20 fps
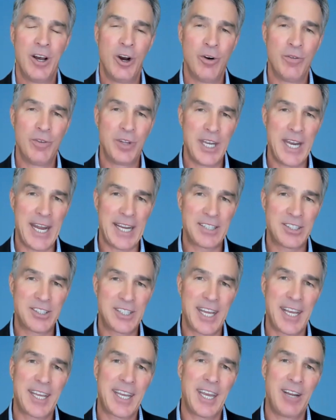over the next
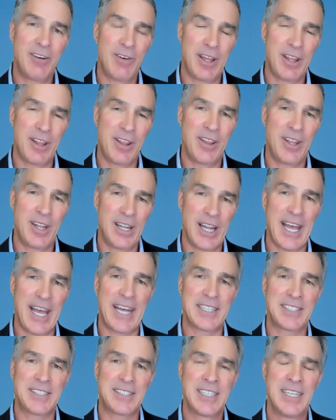decade rather than
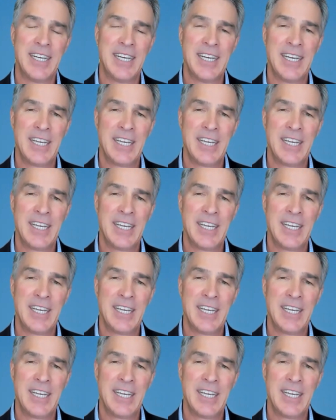less.